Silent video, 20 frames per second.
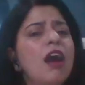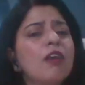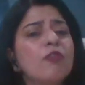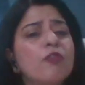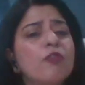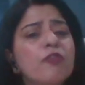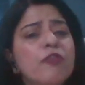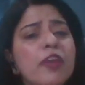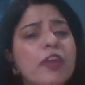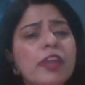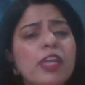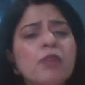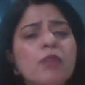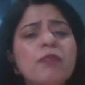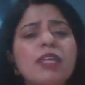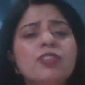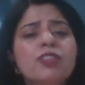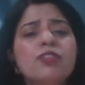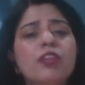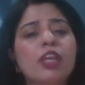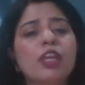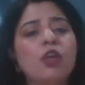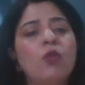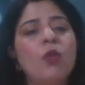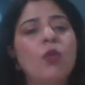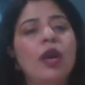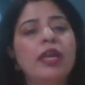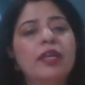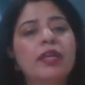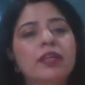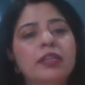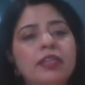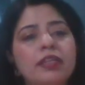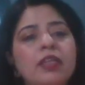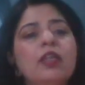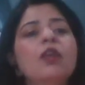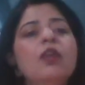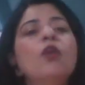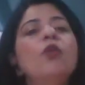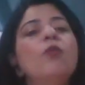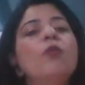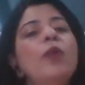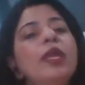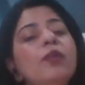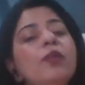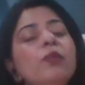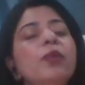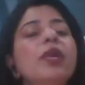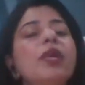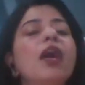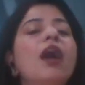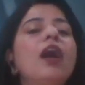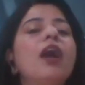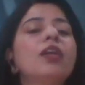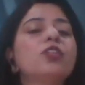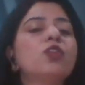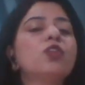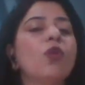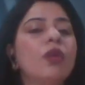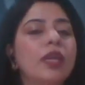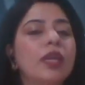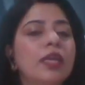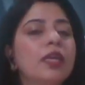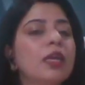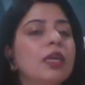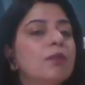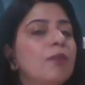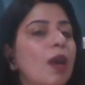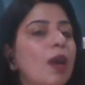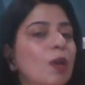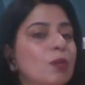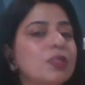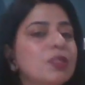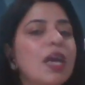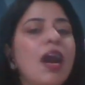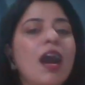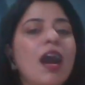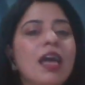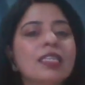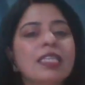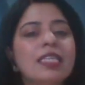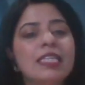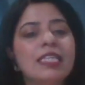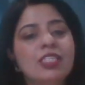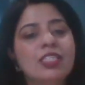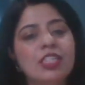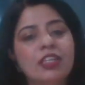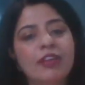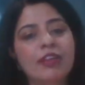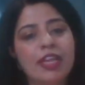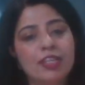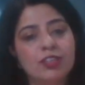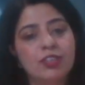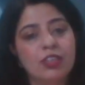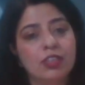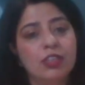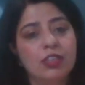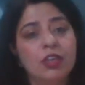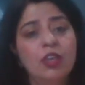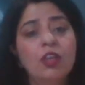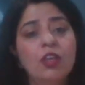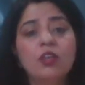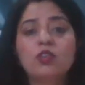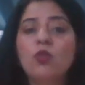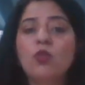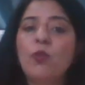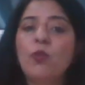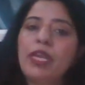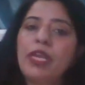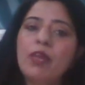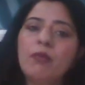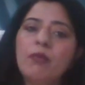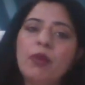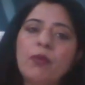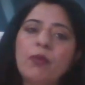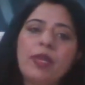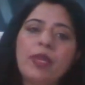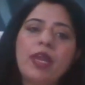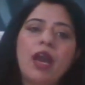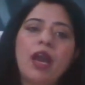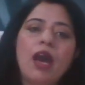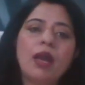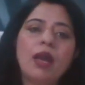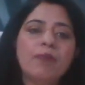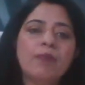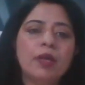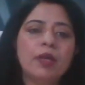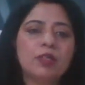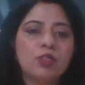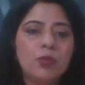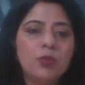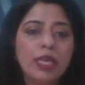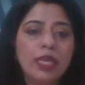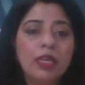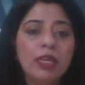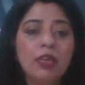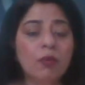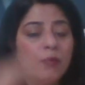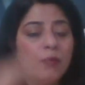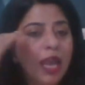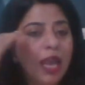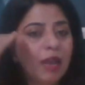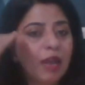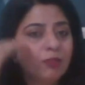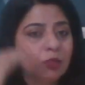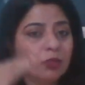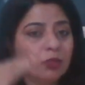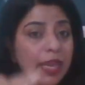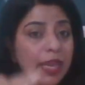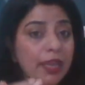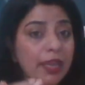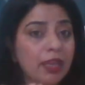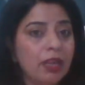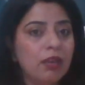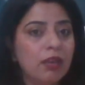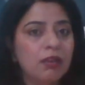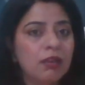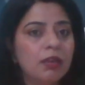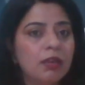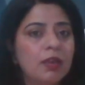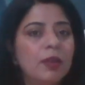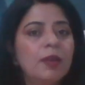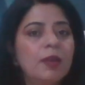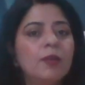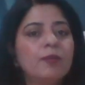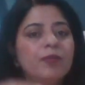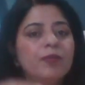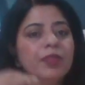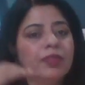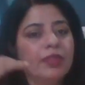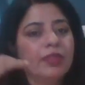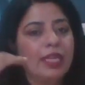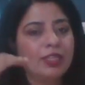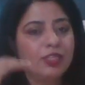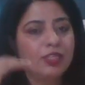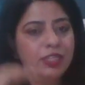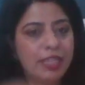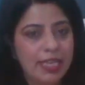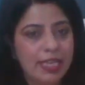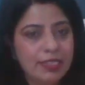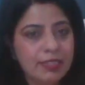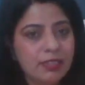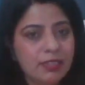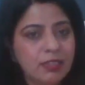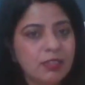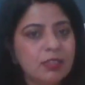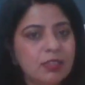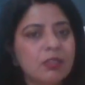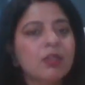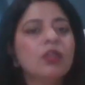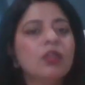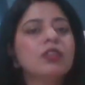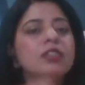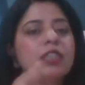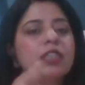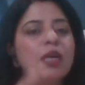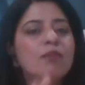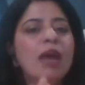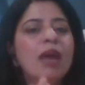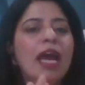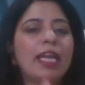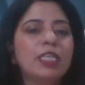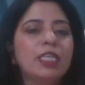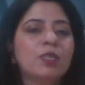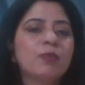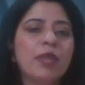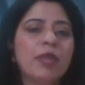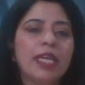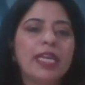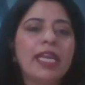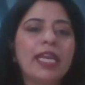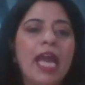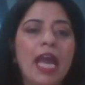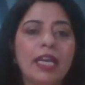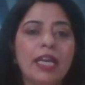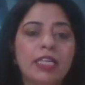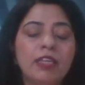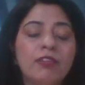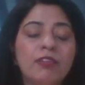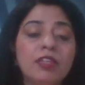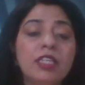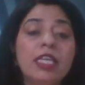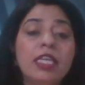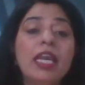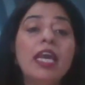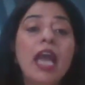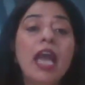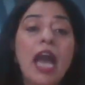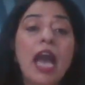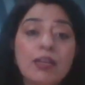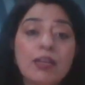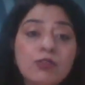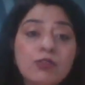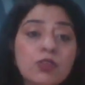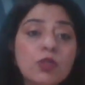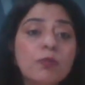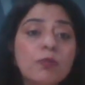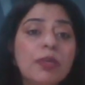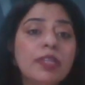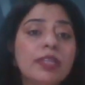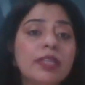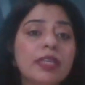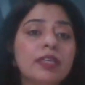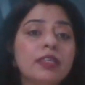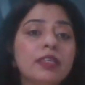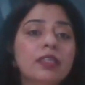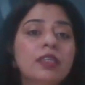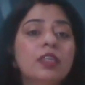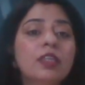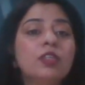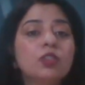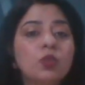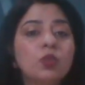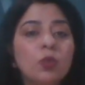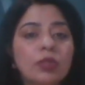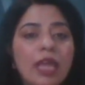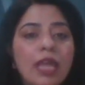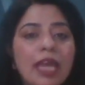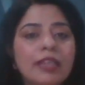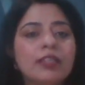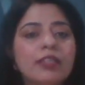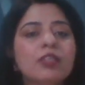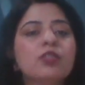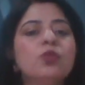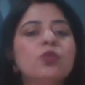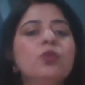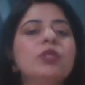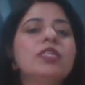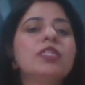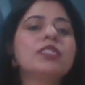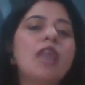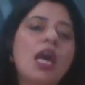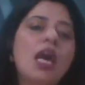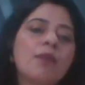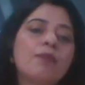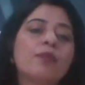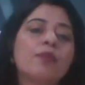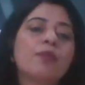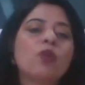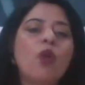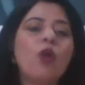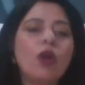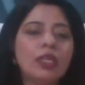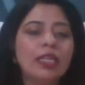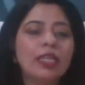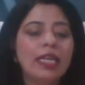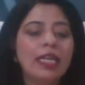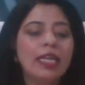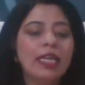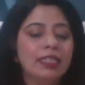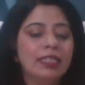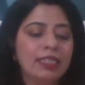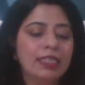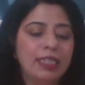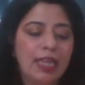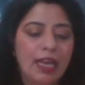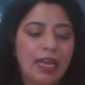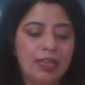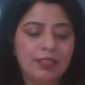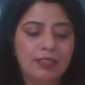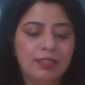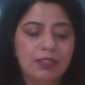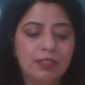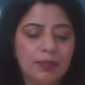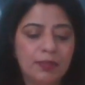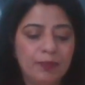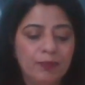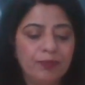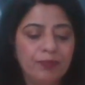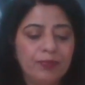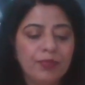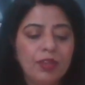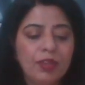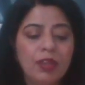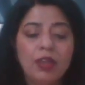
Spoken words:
are very much required when we are talking about art integration. So whenever we are pursuing, we have to think that yes, some ice-breaking activity has to be there so that the students are brought in the class.